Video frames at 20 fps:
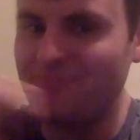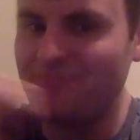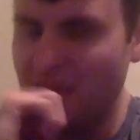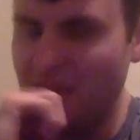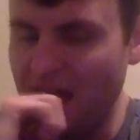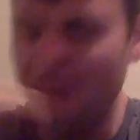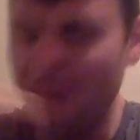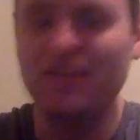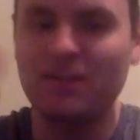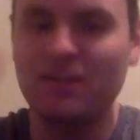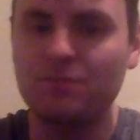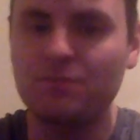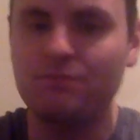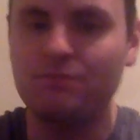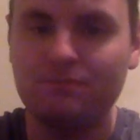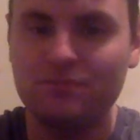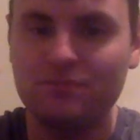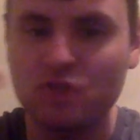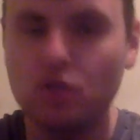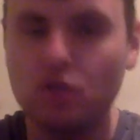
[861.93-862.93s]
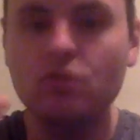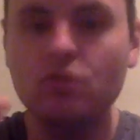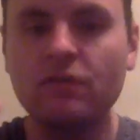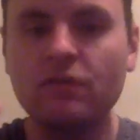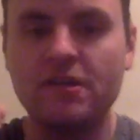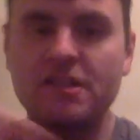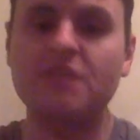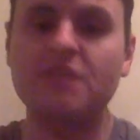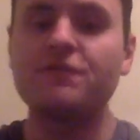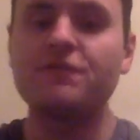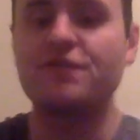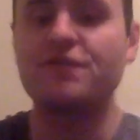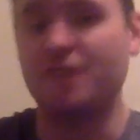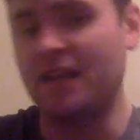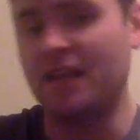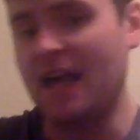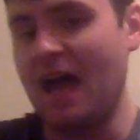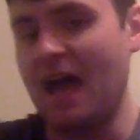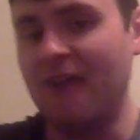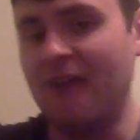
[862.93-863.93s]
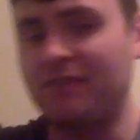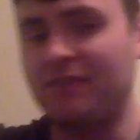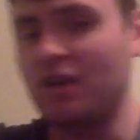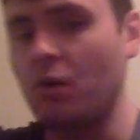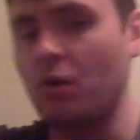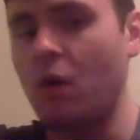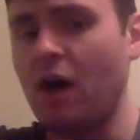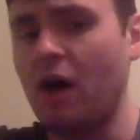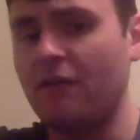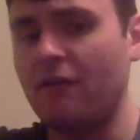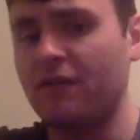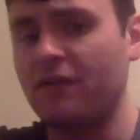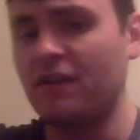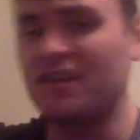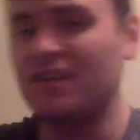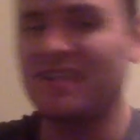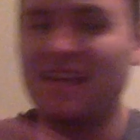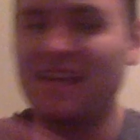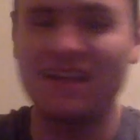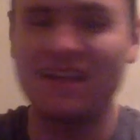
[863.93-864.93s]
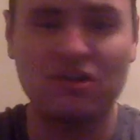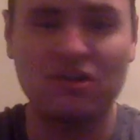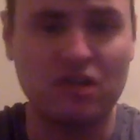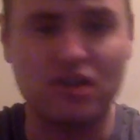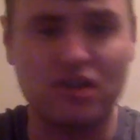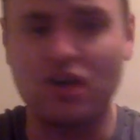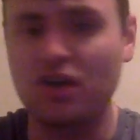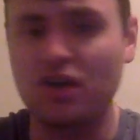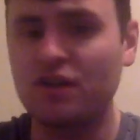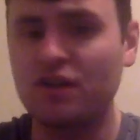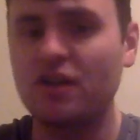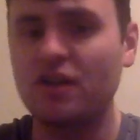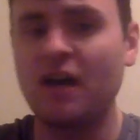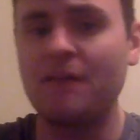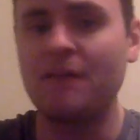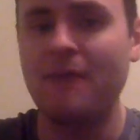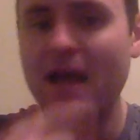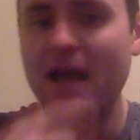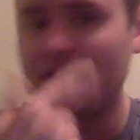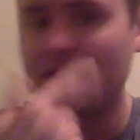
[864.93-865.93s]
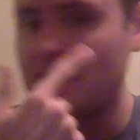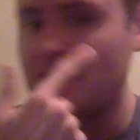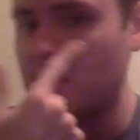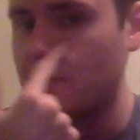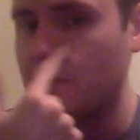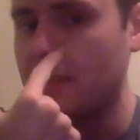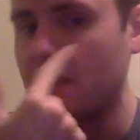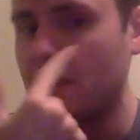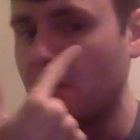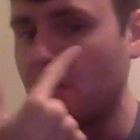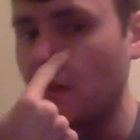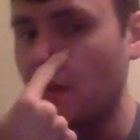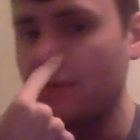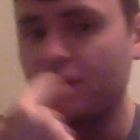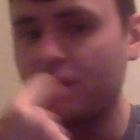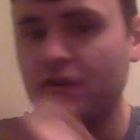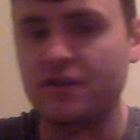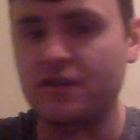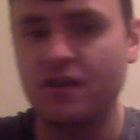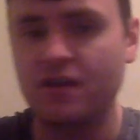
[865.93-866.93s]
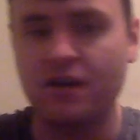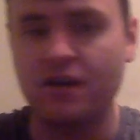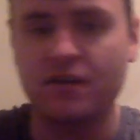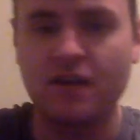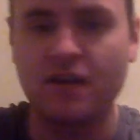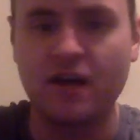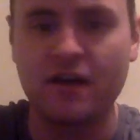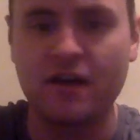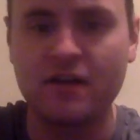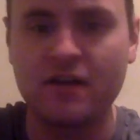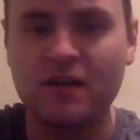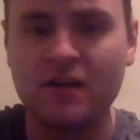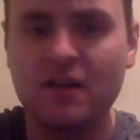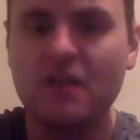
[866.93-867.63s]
I think two receivers are going to have to go off here. He's getting Chris Herndon back this week. He loves Chris Herndon.